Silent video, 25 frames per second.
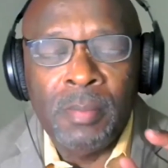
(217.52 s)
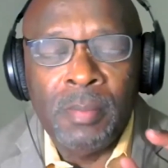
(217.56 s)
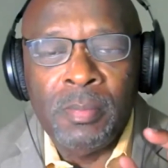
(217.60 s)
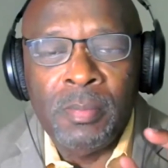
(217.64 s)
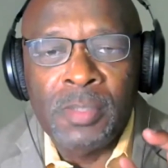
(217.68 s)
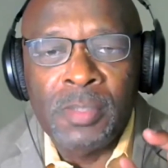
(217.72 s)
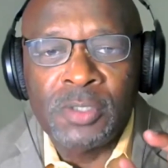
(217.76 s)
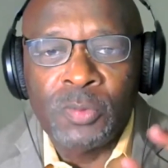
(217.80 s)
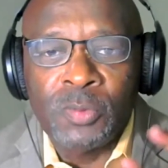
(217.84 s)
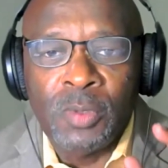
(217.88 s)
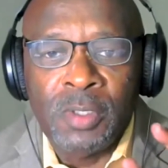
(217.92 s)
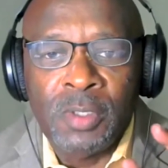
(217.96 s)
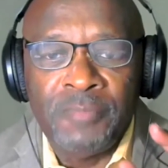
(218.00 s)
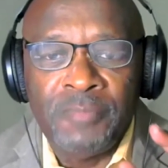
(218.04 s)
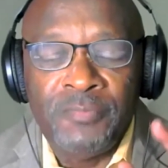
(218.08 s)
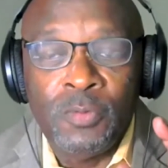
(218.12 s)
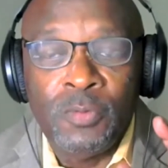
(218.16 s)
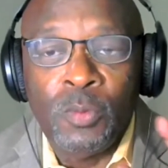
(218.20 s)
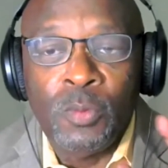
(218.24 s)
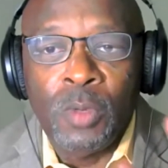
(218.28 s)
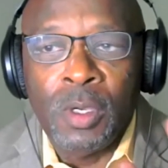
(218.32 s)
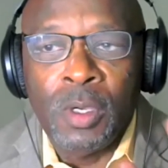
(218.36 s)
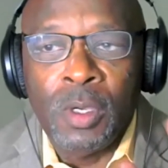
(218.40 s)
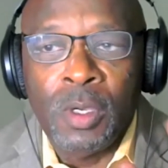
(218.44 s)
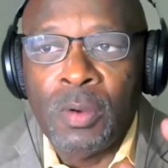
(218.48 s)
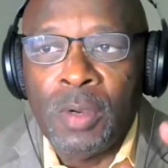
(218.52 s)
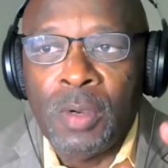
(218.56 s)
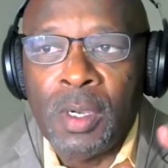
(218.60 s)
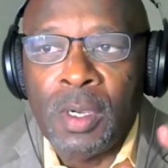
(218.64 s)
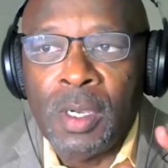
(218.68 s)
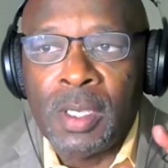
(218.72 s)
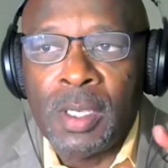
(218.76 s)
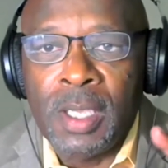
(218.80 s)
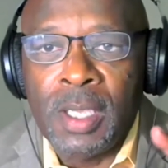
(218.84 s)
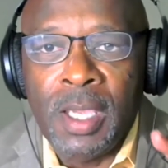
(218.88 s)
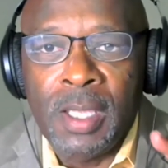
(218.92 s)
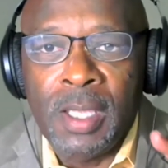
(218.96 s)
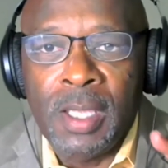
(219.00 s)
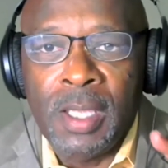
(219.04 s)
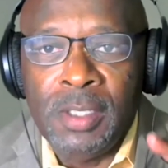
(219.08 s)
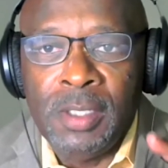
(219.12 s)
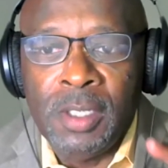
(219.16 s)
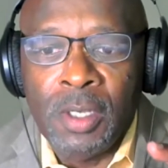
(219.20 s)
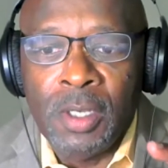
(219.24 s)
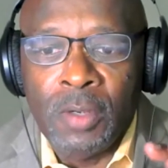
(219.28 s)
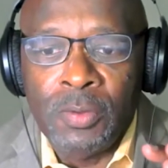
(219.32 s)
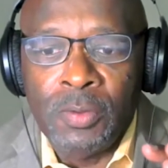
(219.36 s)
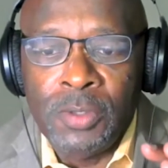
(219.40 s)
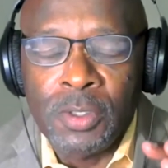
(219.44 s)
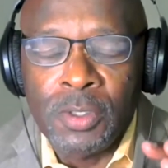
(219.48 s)
Ms. Wood, if you will, again,
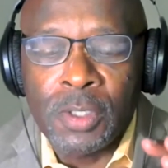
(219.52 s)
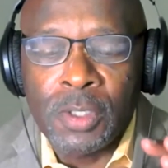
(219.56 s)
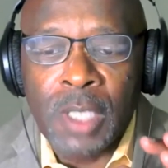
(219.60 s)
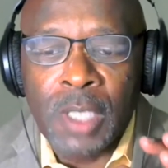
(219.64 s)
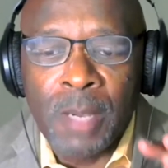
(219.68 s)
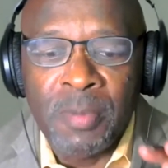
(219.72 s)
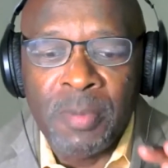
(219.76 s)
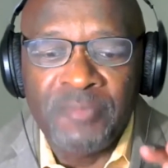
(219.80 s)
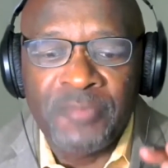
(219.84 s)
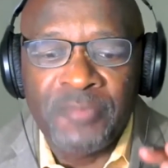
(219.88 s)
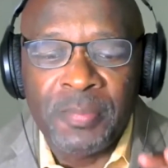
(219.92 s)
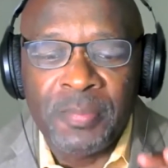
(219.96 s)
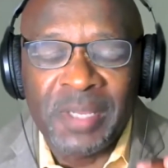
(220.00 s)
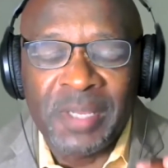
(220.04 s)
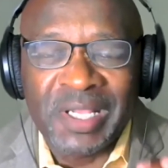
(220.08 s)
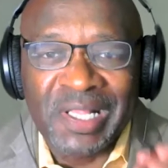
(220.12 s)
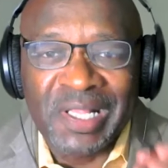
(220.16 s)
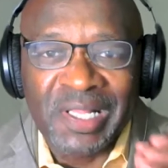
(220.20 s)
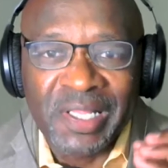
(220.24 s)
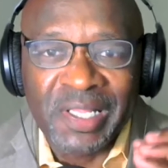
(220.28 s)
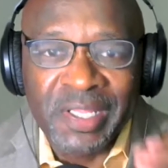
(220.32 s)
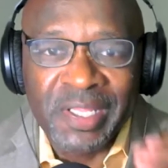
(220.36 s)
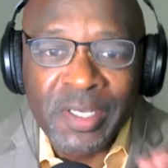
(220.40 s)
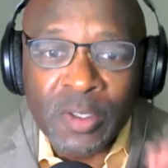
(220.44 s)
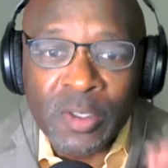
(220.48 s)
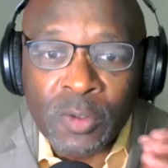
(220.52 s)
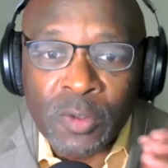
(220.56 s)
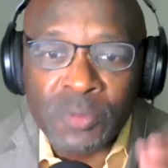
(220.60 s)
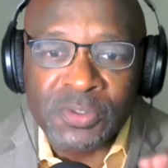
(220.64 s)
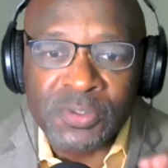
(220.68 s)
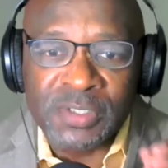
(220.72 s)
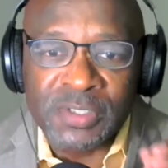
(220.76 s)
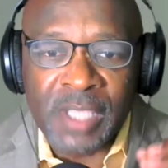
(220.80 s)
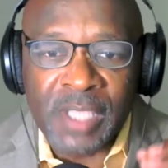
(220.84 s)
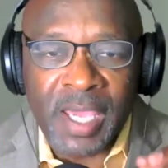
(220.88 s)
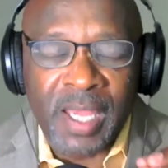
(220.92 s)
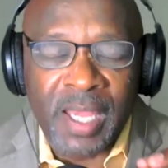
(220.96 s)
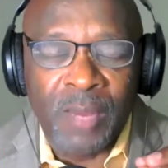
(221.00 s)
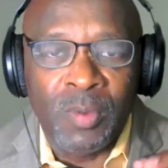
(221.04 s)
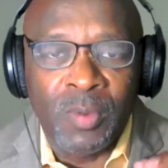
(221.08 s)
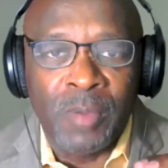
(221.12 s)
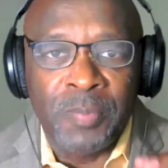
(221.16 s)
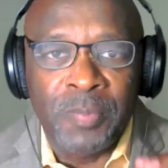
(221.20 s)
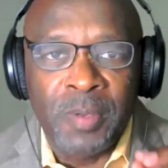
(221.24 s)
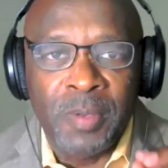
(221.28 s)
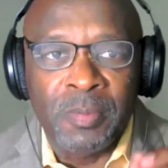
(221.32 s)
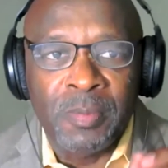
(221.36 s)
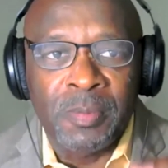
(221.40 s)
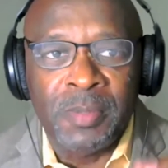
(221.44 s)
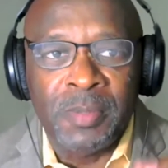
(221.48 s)
you're coming from the clinical side. I
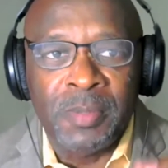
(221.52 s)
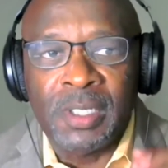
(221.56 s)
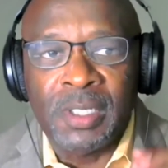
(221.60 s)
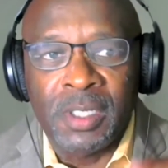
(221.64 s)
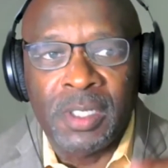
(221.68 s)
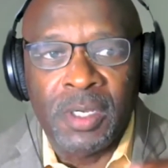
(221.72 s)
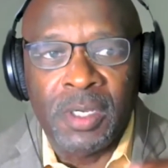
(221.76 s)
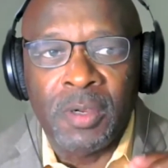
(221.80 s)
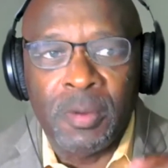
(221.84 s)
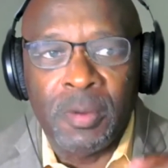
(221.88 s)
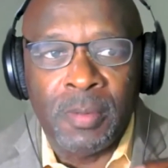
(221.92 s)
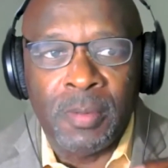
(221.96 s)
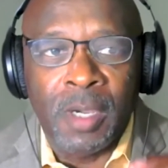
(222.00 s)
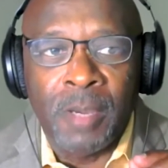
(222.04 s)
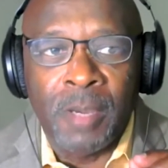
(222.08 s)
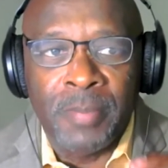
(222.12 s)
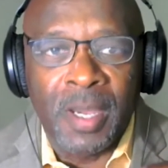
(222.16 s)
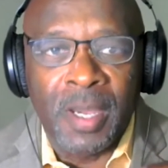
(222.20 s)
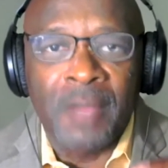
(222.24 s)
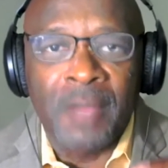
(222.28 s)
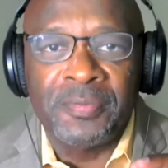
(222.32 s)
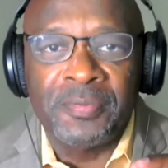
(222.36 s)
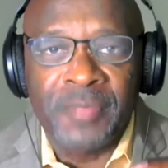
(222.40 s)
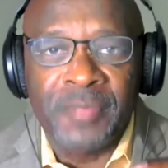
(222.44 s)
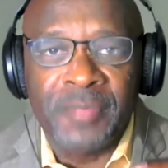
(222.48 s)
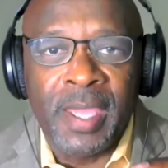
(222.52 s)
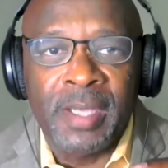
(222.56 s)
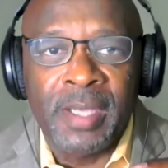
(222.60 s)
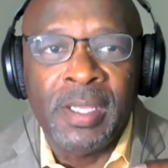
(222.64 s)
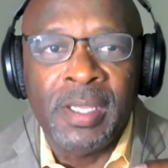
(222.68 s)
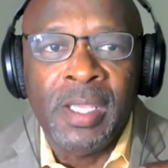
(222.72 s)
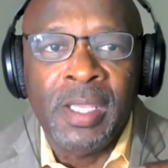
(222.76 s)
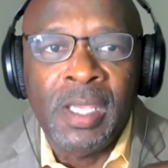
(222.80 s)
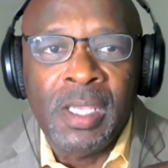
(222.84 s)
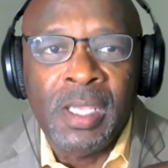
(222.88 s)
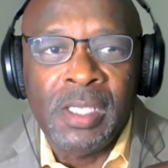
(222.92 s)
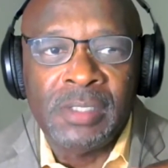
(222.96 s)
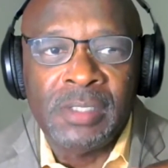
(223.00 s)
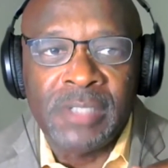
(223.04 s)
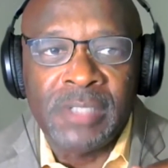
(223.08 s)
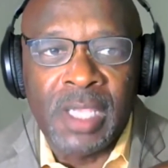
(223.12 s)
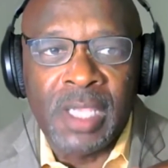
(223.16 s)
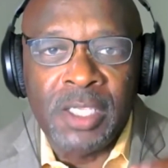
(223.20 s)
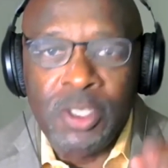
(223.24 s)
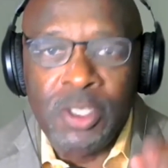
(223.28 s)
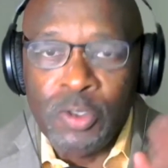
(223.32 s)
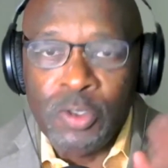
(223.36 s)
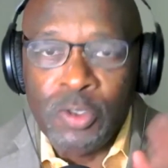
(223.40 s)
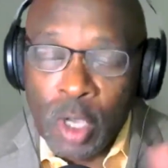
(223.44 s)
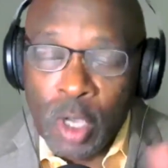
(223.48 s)
want people to be clear about that, is
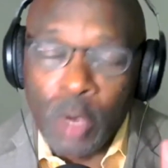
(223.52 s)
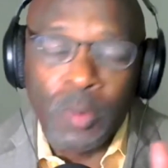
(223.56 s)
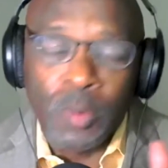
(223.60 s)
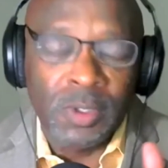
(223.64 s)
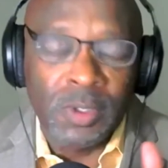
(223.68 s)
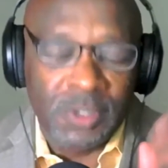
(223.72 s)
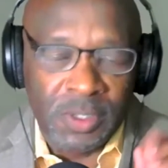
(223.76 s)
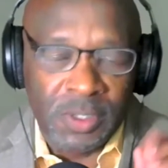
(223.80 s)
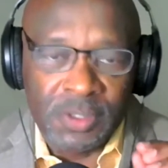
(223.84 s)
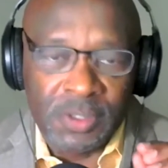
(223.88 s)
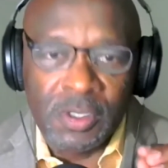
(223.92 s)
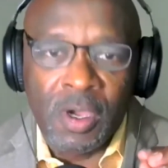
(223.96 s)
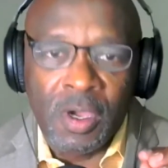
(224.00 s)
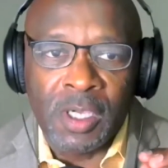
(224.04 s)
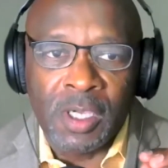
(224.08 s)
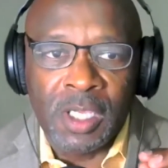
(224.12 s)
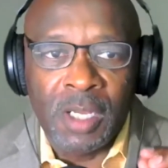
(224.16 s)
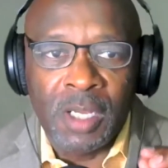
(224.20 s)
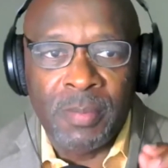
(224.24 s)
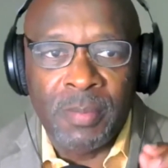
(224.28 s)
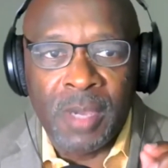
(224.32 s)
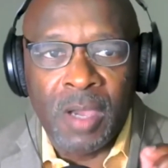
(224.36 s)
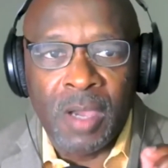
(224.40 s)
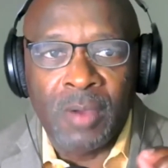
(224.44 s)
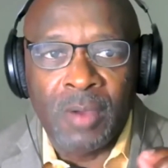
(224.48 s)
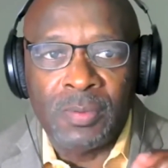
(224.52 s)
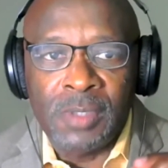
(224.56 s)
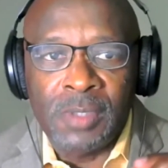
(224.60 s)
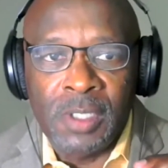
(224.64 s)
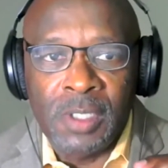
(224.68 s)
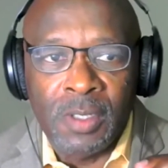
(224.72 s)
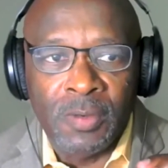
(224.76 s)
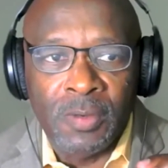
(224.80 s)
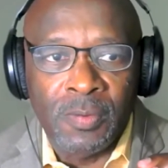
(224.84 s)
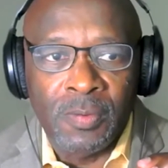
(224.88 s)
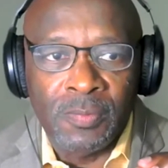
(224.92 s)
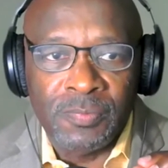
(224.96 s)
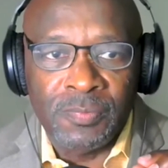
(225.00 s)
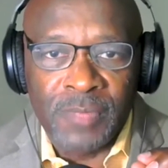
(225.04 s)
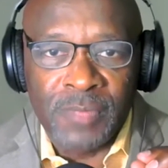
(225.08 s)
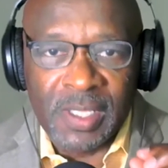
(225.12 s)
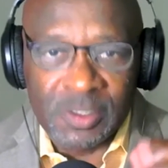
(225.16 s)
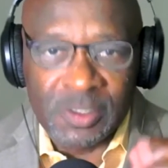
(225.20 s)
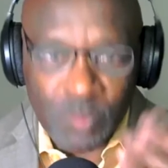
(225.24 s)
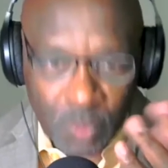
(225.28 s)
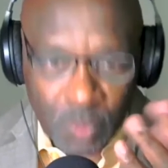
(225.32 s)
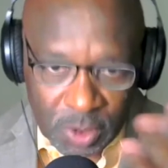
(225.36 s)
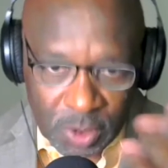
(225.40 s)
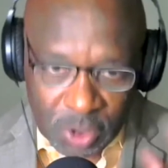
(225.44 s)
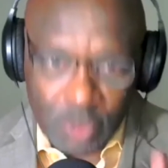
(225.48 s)
that you know what you're talking about.
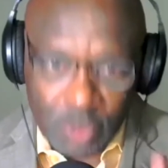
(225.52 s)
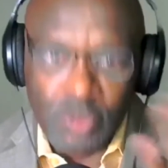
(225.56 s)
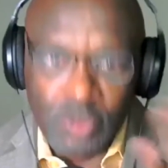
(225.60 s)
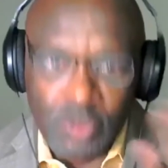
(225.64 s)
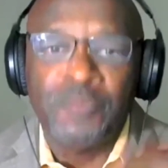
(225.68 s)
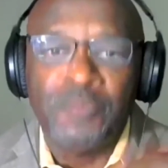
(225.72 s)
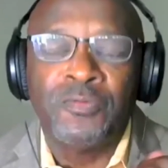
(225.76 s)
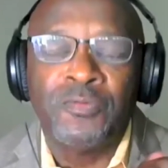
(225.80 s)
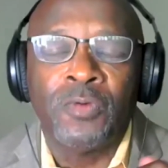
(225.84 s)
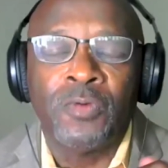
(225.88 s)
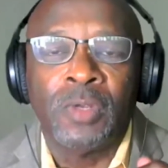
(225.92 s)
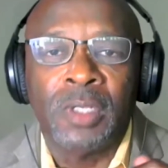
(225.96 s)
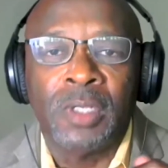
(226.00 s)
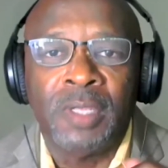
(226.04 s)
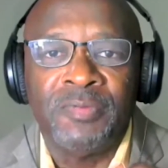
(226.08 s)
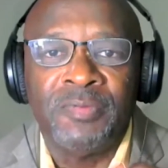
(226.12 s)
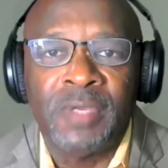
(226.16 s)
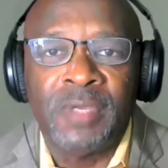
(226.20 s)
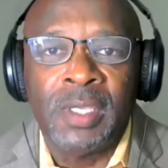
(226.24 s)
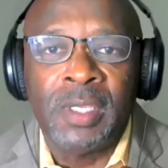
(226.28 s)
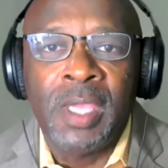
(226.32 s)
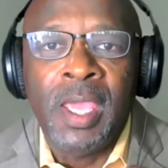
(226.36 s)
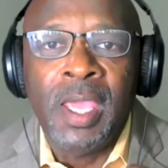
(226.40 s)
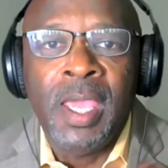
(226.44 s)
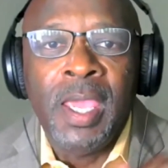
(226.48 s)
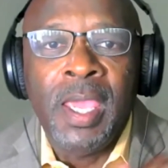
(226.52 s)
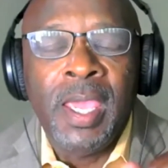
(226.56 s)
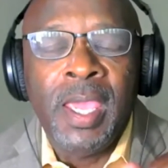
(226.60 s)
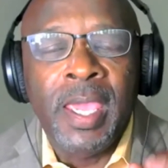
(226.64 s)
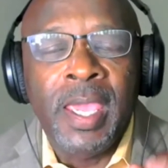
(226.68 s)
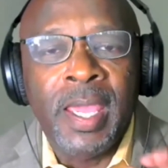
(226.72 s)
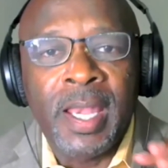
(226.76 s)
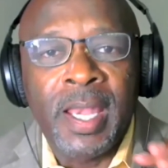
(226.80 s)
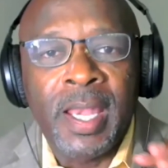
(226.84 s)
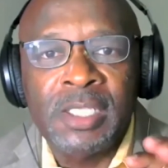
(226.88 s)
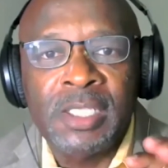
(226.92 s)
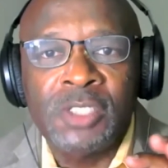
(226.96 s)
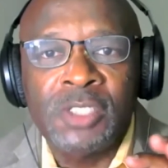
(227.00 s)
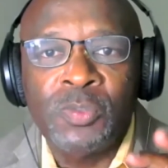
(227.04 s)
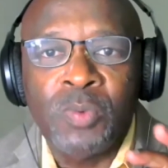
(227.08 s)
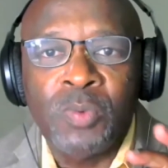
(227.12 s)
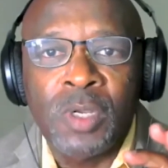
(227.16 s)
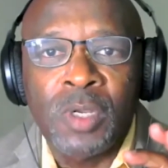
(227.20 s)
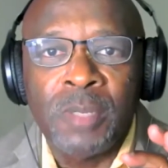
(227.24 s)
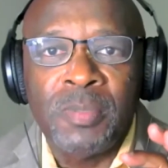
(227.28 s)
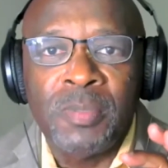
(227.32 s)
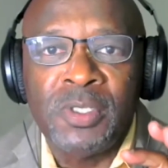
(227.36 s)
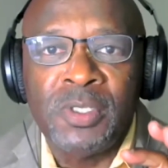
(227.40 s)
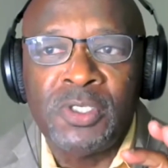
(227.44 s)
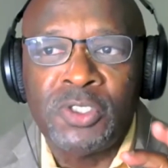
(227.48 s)
That's what you do for a living. And I just
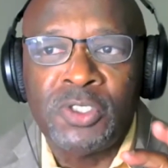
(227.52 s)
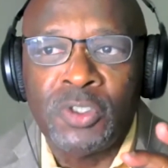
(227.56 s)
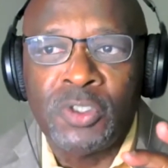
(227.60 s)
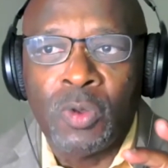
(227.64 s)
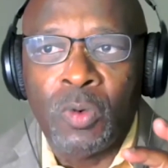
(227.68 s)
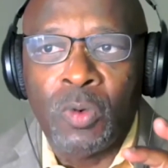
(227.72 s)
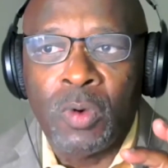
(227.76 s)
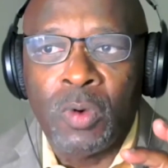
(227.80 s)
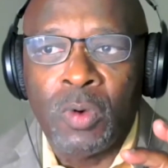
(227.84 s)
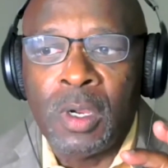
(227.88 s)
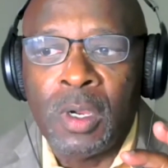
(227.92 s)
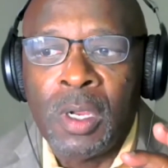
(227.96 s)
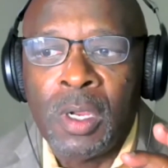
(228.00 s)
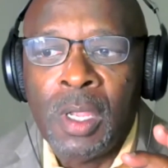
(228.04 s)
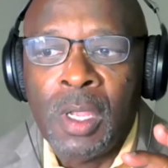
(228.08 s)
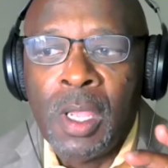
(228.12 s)
want to be sure.